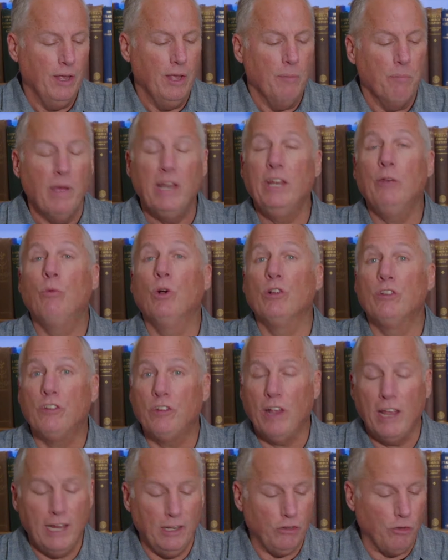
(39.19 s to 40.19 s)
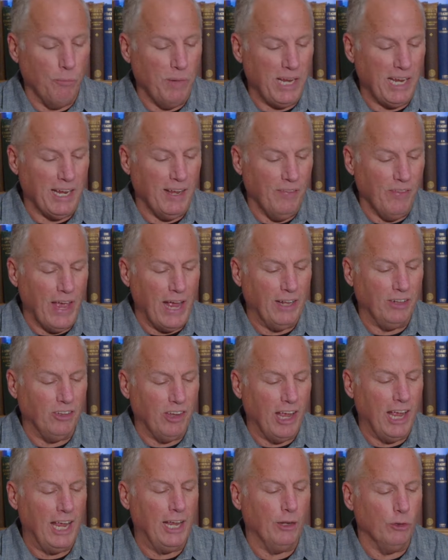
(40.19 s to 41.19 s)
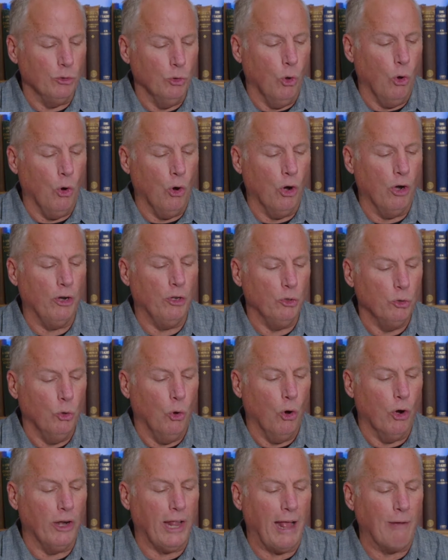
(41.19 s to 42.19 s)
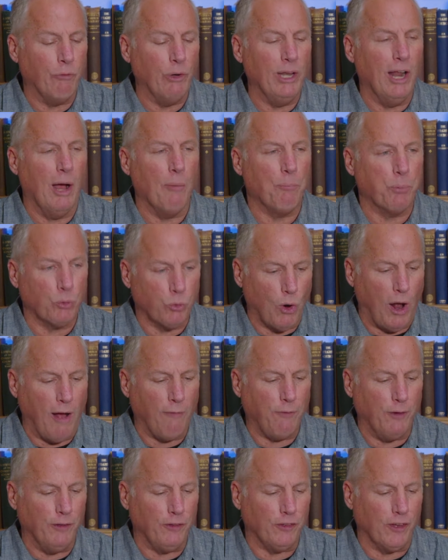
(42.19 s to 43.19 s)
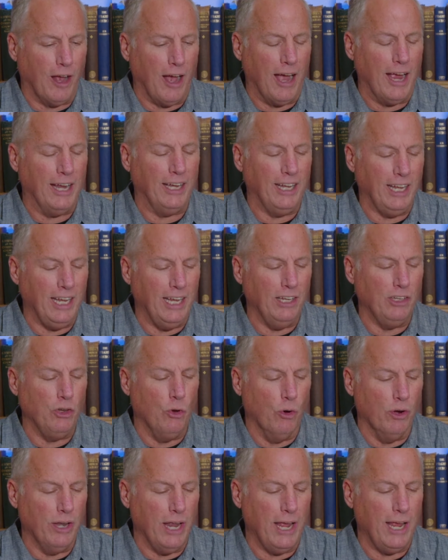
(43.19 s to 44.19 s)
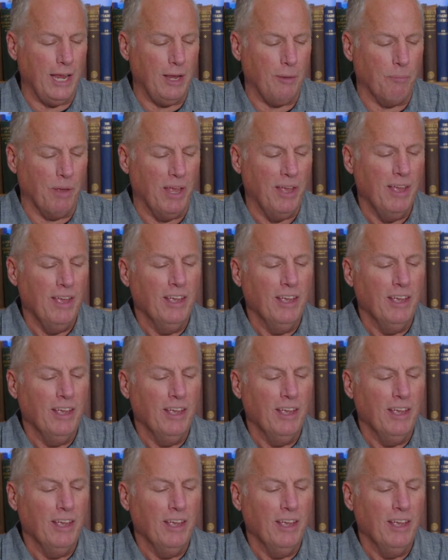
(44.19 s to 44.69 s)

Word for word: Many will say to me in that day, Lord, Lord, have we not prophesied in your name,